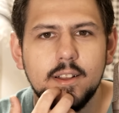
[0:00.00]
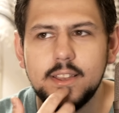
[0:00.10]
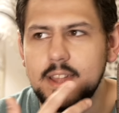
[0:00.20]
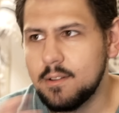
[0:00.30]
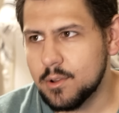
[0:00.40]

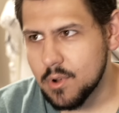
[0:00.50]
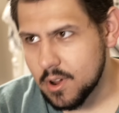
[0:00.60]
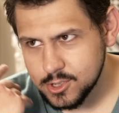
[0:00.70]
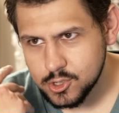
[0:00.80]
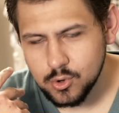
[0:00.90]
And now
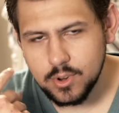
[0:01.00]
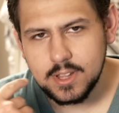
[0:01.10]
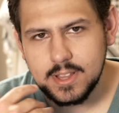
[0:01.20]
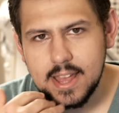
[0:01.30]
Iran is joining the